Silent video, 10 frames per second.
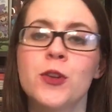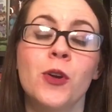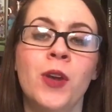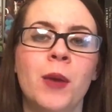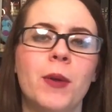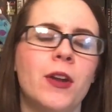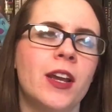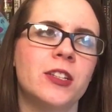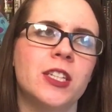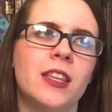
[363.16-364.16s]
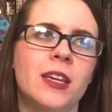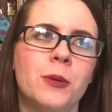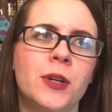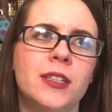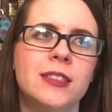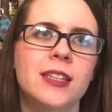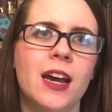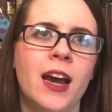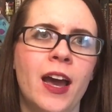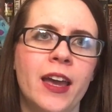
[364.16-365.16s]
the show came out, actually, I think it was,
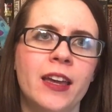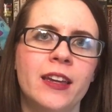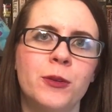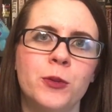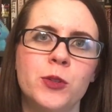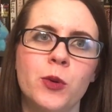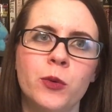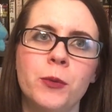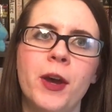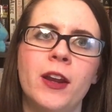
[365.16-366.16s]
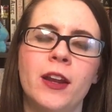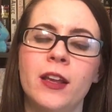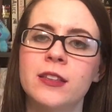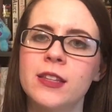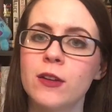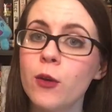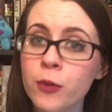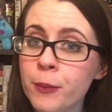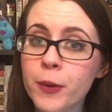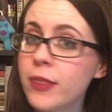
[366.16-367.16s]
I was told about it and I said, oh,
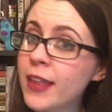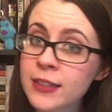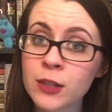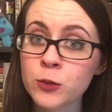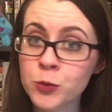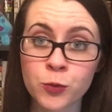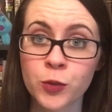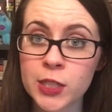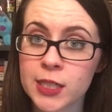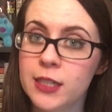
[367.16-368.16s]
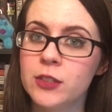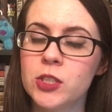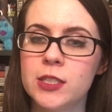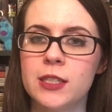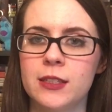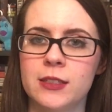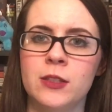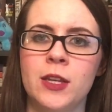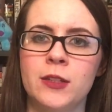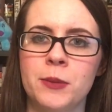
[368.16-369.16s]
that sounds really interesting. That
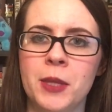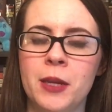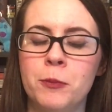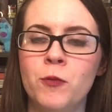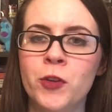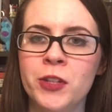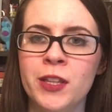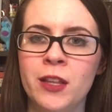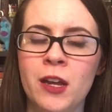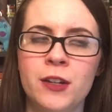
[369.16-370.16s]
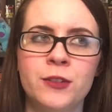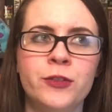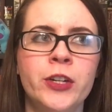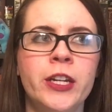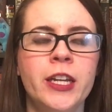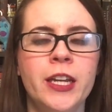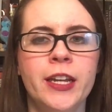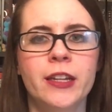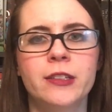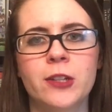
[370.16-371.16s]
sounds like something I'd really love.
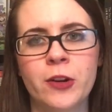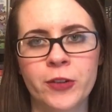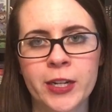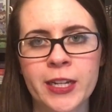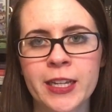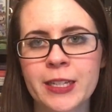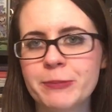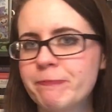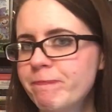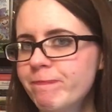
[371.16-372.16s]
And I started reading it.